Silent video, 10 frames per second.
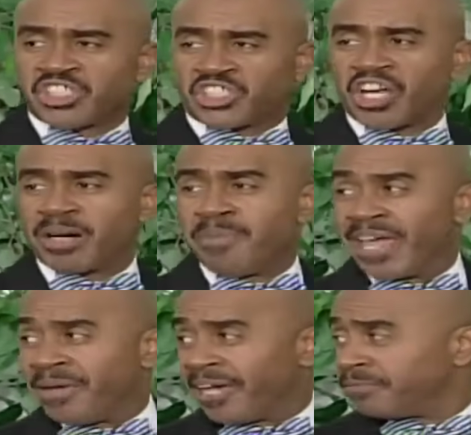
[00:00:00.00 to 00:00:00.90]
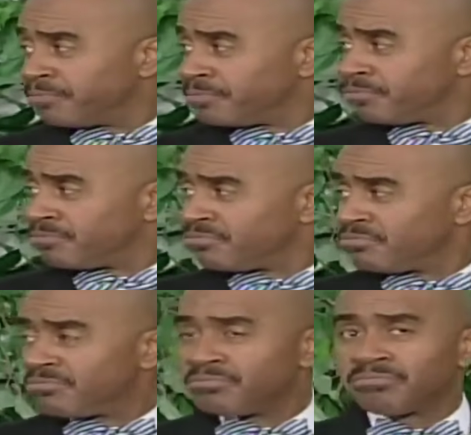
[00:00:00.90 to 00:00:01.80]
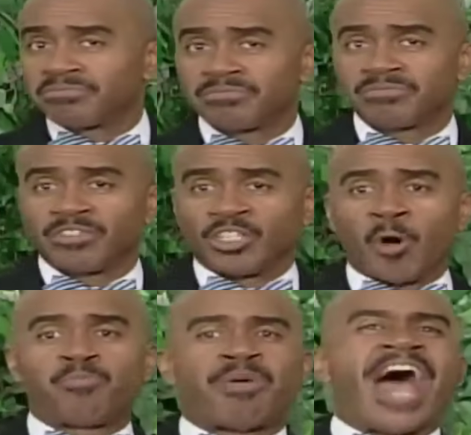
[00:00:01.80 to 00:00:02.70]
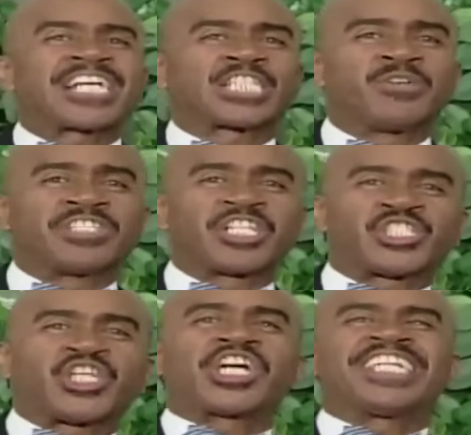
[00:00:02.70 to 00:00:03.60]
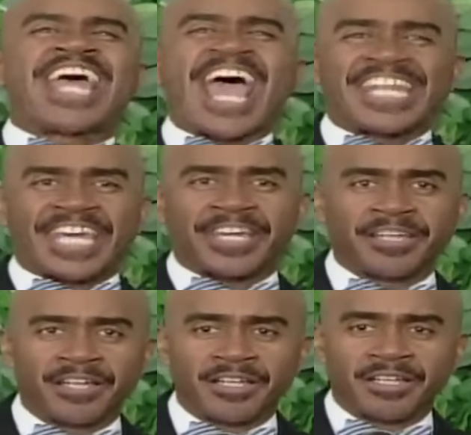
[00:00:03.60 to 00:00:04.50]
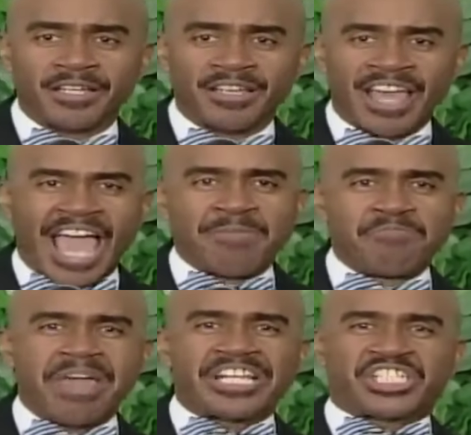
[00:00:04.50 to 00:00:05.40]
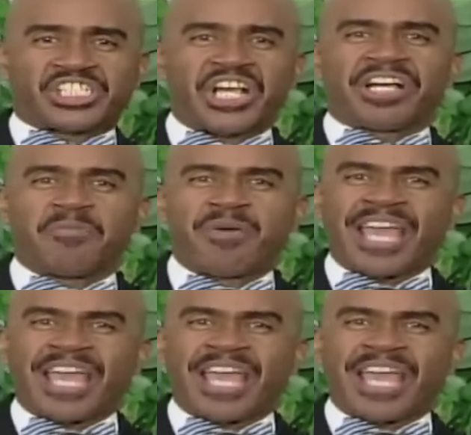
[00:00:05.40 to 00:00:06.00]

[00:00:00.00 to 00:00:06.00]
sugar baby. Yes, they are. Your pastor is a sugar daddy. That's right. And makes sugar